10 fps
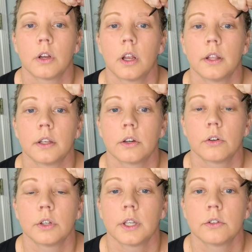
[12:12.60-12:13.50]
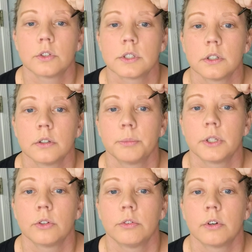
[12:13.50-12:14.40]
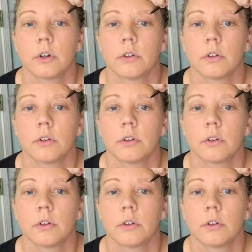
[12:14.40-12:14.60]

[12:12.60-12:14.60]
I think you're going down just a little bit too far.